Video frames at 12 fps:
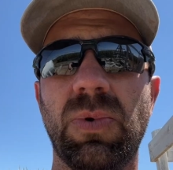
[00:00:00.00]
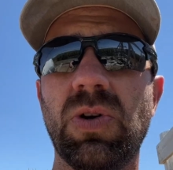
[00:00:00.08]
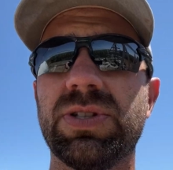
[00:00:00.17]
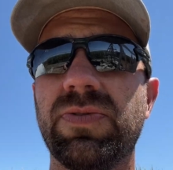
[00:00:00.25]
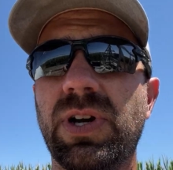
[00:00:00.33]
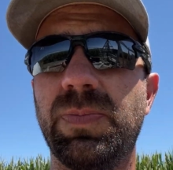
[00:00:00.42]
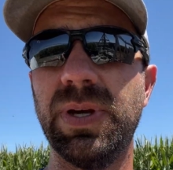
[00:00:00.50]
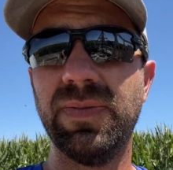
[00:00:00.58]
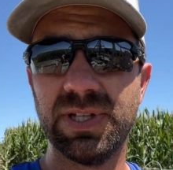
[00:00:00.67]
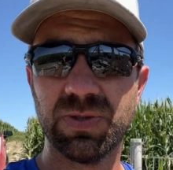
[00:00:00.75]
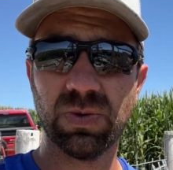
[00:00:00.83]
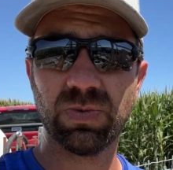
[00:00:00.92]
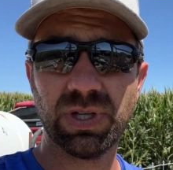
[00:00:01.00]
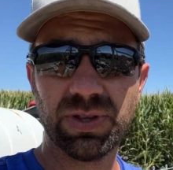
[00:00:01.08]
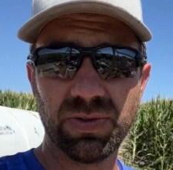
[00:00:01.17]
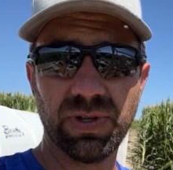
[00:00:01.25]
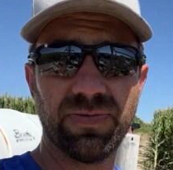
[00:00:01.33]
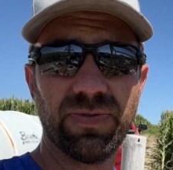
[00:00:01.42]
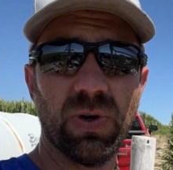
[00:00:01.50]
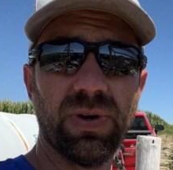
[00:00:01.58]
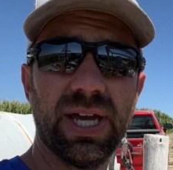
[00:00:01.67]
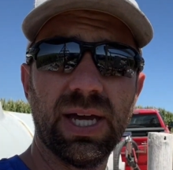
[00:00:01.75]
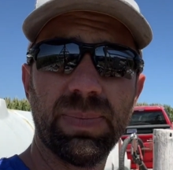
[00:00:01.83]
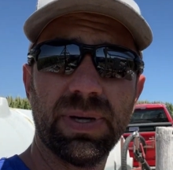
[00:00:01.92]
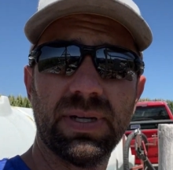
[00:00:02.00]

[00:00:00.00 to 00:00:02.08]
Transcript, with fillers: most of our pivots will run through a phone app,